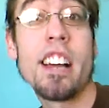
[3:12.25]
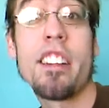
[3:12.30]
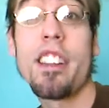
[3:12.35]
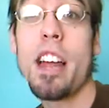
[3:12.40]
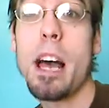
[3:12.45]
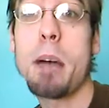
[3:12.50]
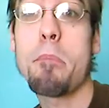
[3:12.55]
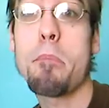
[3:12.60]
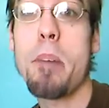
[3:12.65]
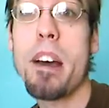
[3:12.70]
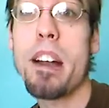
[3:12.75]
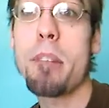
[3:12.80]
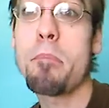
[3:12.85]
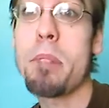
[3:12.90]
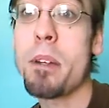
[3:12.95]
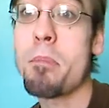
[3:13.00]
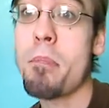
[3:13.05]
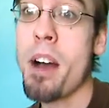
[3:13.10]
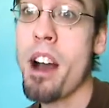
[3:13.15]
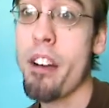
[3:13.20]
better
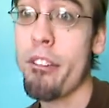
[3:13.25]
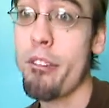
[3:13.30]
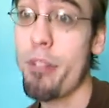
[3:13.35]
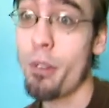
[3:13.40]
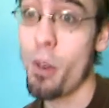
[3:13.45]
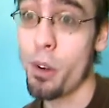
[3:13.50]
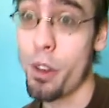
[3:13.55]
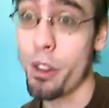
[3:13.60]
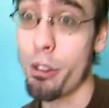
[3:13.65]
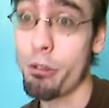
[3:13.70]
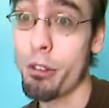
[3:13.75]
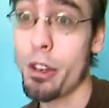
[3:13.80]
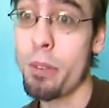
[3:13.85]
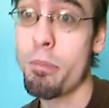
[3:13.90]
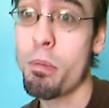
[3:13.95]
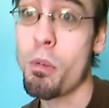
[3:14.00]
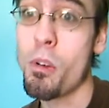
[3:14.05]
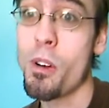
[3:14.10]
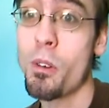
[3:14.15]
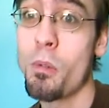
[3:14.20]
be my
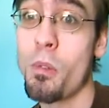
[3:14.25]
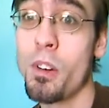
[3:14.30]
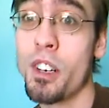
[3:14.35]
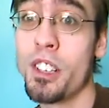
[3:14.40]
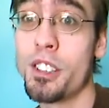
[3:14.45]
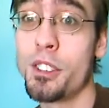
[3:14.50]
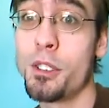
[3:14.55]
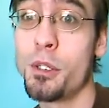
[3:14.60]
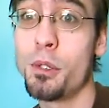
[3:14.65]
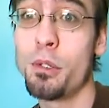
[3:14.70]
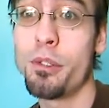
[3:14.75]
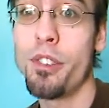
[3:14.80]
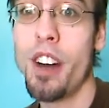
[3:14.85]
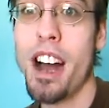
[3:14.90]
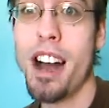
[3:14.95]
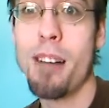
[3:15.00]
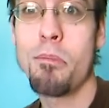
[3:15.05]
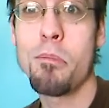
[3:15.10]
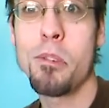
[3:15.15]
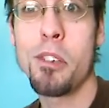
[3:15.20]
$43.125